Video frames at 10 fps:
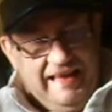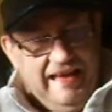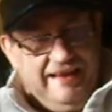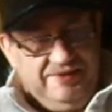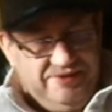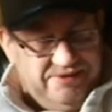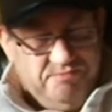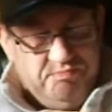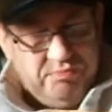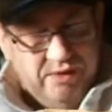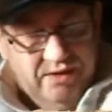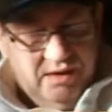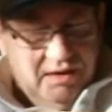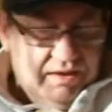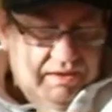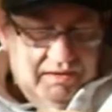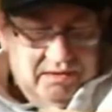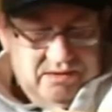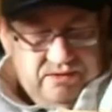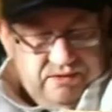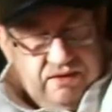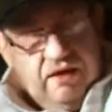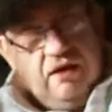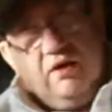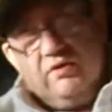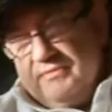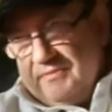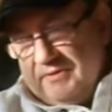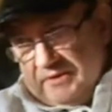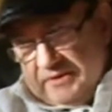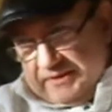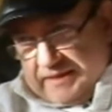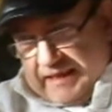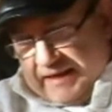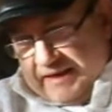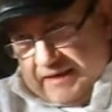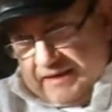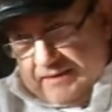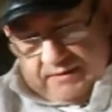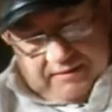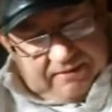Thanks. I'll get in here.